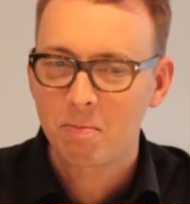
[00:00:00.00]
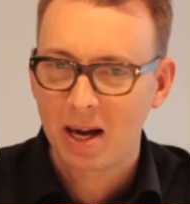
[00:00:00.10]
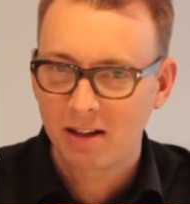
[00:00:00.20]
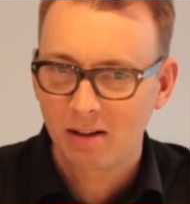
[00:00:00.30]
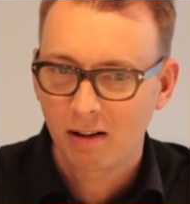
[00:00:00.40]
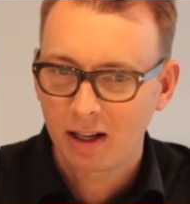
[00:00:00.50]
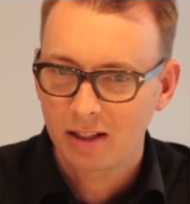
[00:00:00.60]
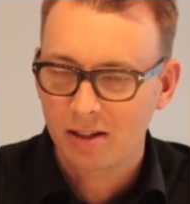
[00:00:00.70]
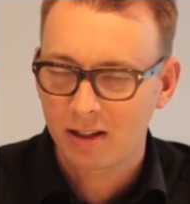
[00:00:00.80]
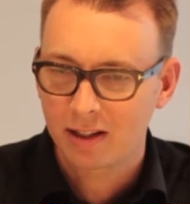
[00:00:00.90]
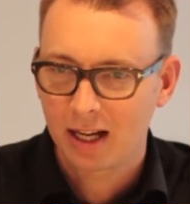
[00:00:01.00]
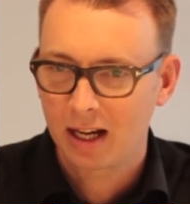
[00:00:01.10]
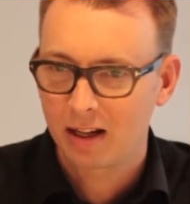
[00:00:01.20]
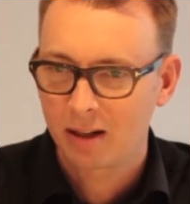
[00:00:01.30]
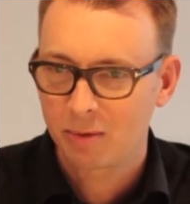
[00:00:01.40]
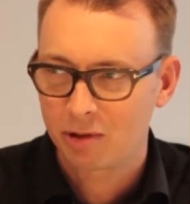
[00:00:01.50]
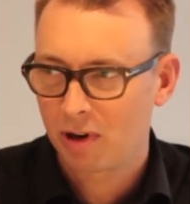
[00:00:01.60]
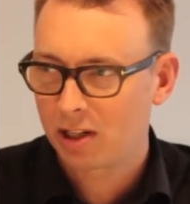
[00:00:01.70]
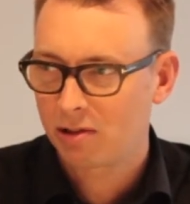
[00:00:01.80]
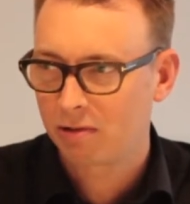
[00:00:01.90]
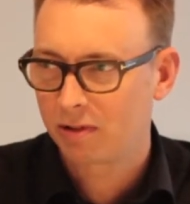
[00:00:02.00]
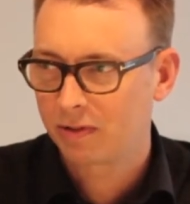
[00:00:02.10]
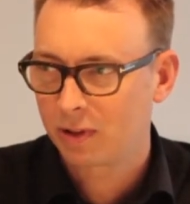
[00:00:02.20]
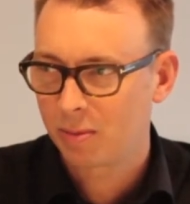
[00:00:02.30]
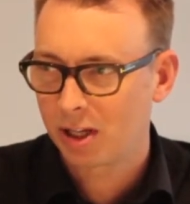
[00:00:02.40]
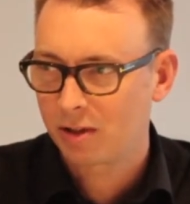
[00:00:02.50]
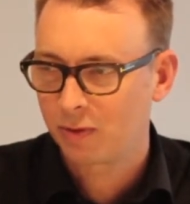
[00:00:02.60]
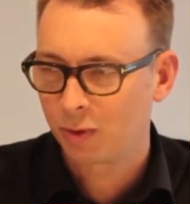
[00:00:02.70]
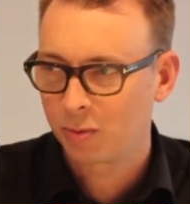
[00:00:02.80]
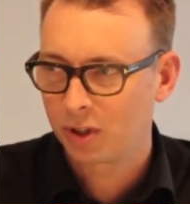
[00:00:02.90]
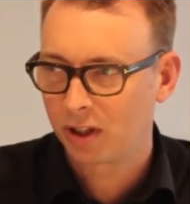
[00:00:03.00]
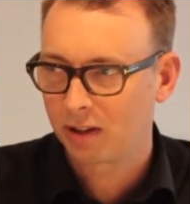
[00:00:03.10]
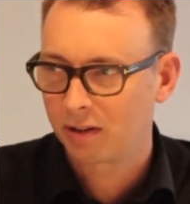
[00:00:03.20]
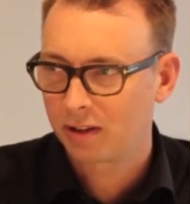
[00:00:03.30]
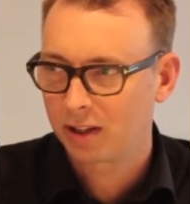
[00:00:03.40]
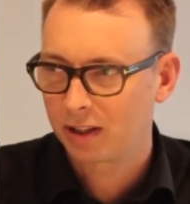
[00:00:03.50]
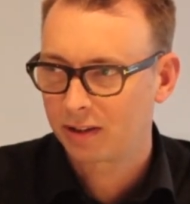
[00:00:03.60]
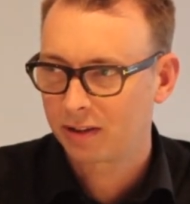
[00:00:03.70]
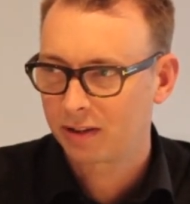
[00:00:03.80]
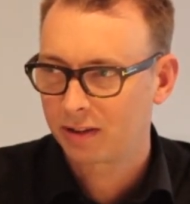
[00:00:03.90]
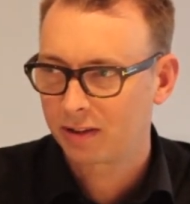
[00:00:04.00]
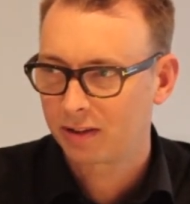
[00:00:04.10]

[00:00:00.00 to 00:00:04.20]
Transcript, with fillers: Ben Knight, and I'm a director of de Metz Forbes Knight Architects.